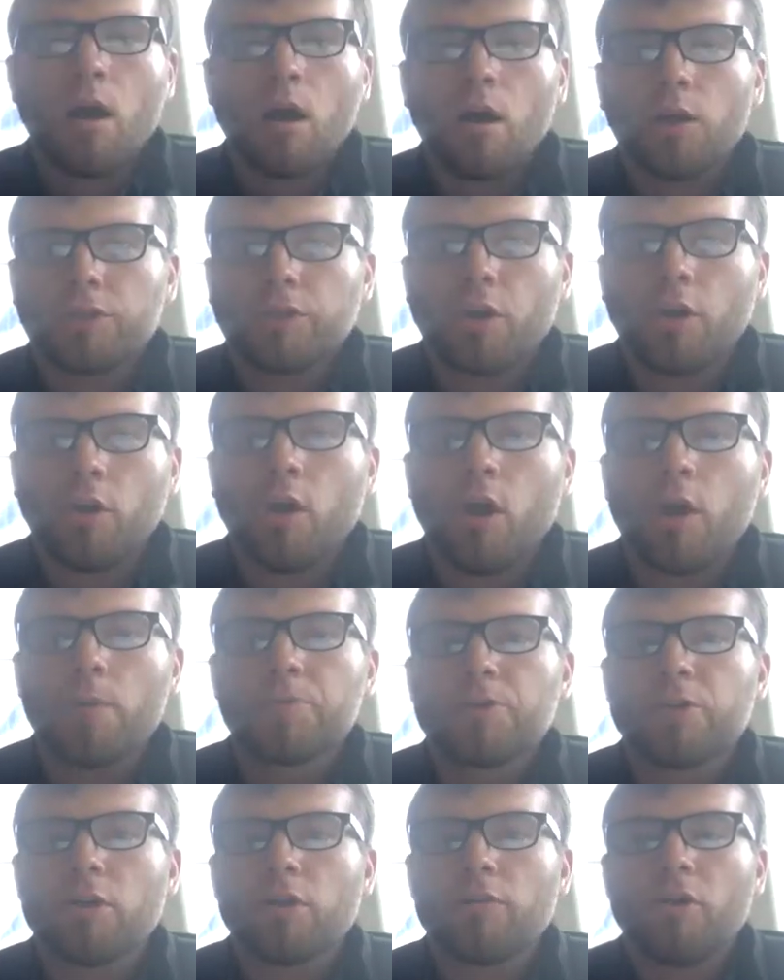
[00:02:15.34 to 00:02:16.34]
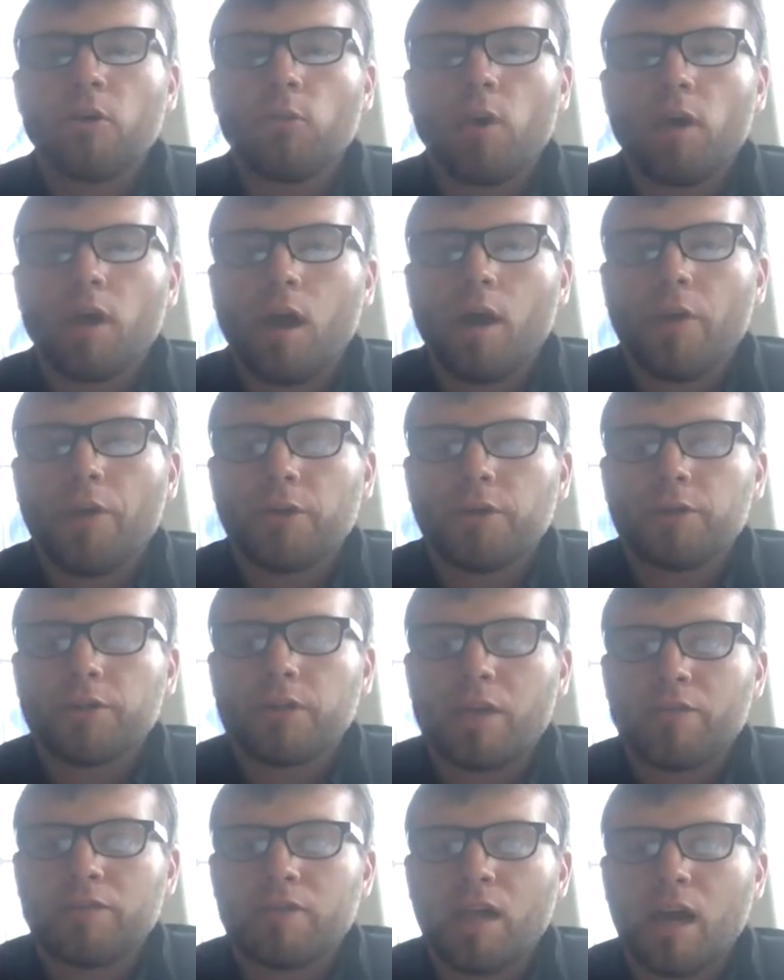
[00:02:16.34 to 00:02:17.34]
Also, observing what others
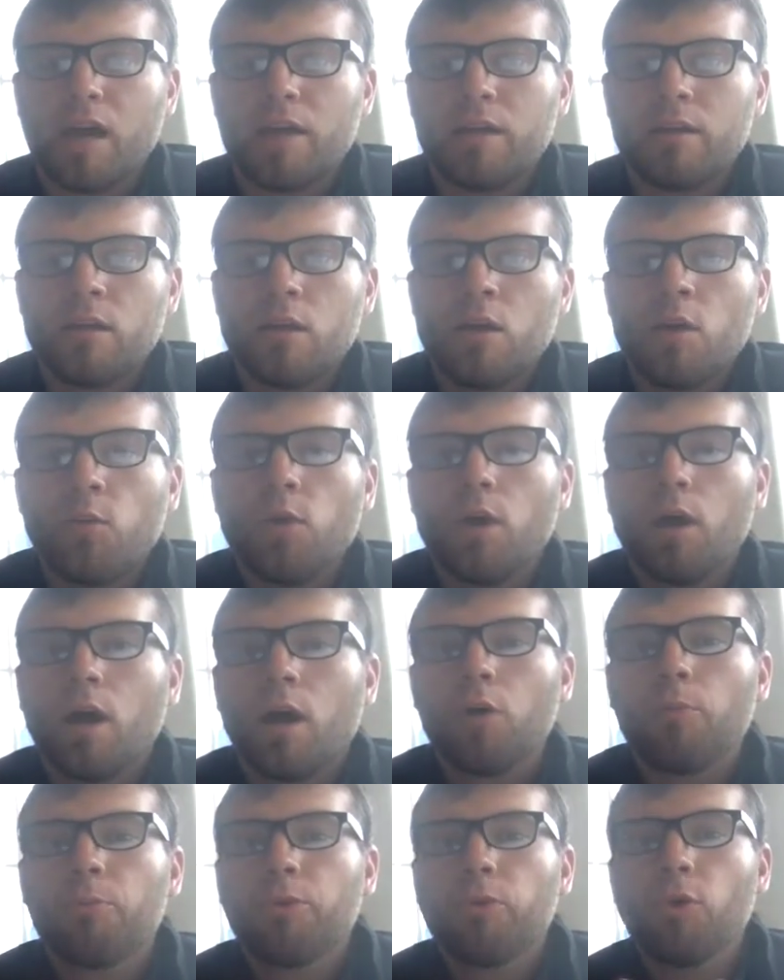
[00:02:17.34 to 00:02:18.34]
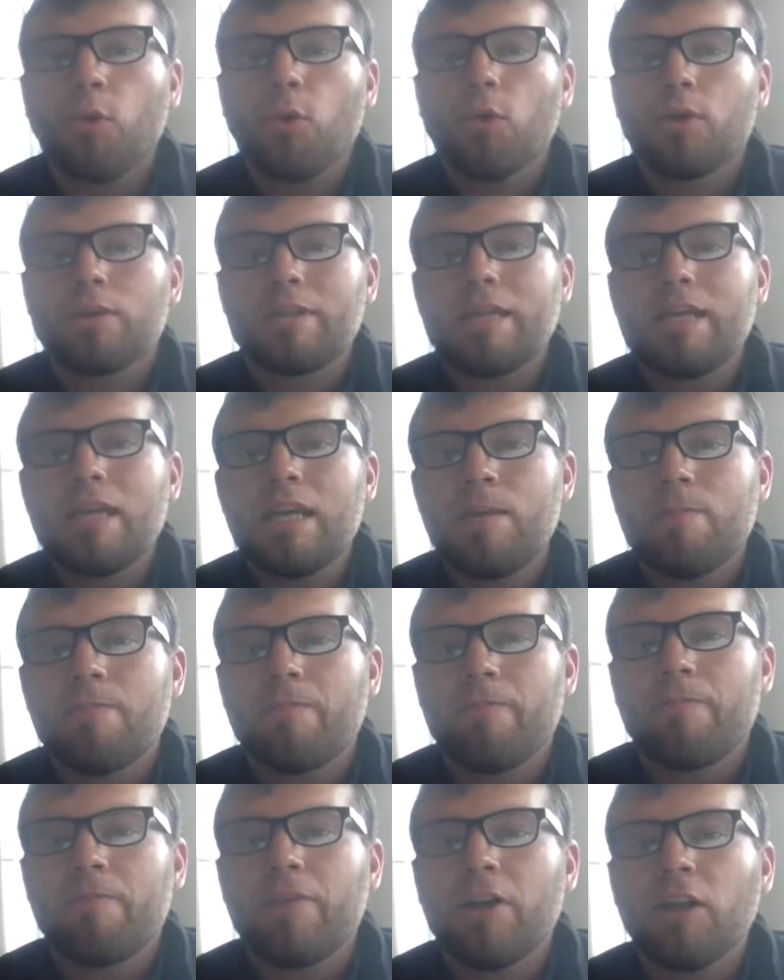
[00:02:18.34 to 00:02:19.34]
have done will help your team
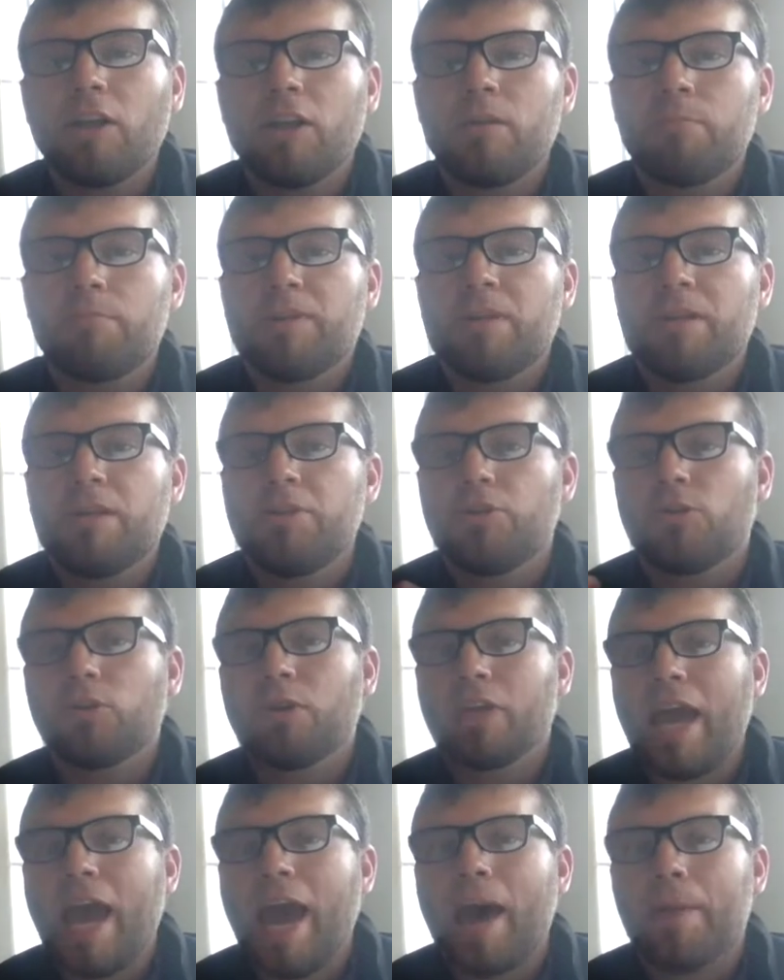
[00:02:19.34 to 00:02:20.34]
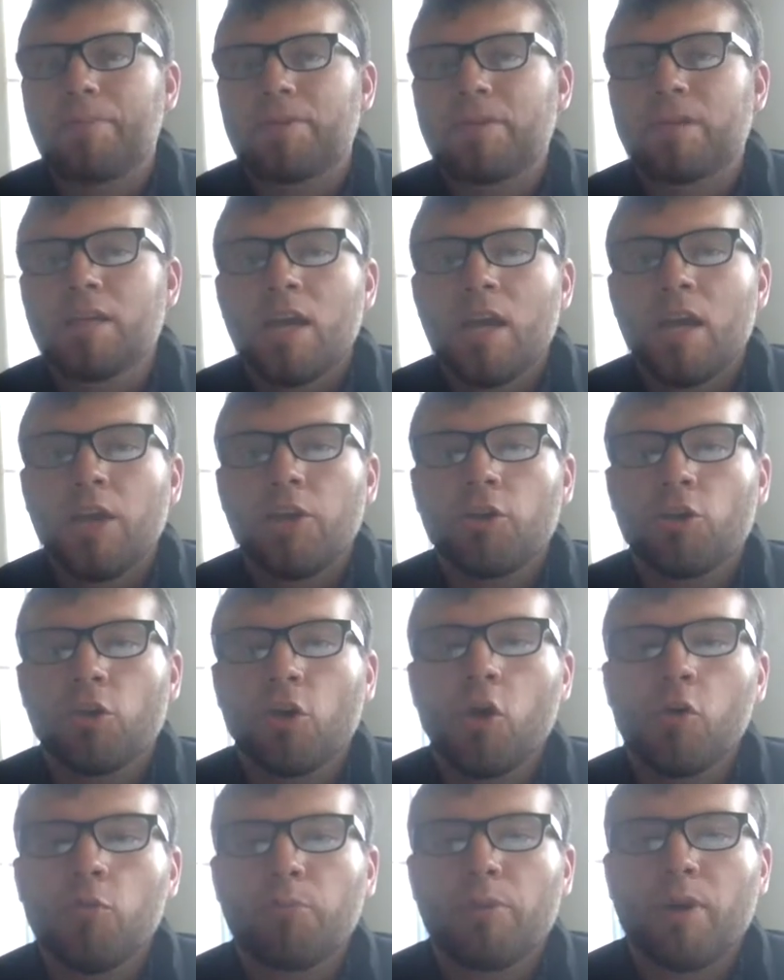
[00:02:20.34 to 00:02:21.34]
fill in potential gaps in your
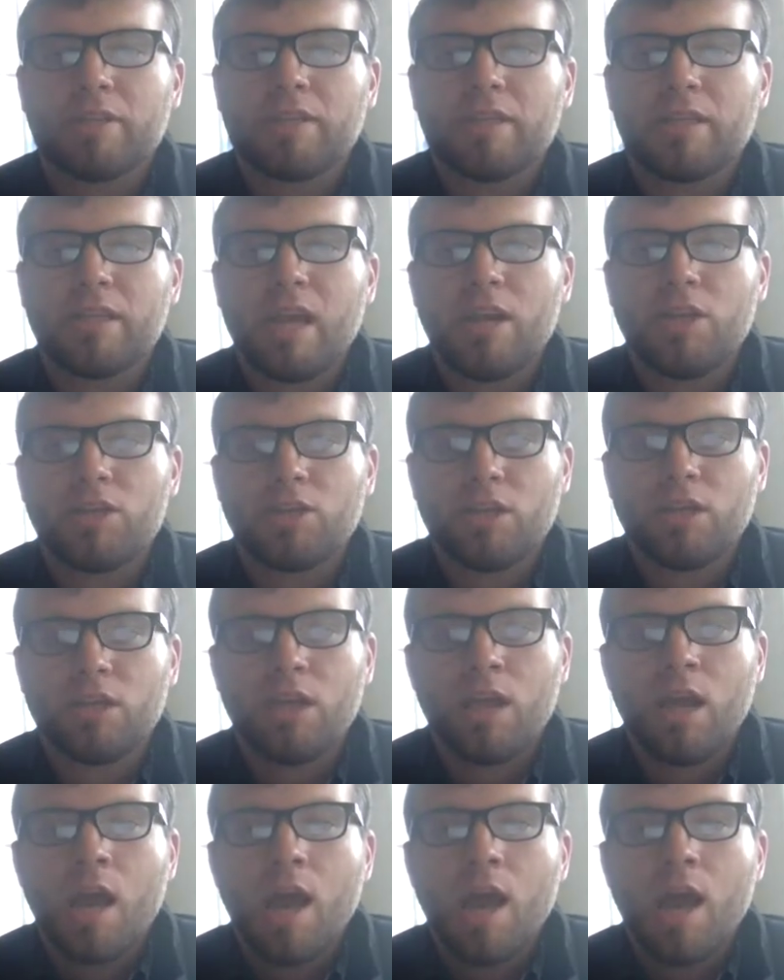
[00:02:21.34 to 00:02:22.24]
own presentation,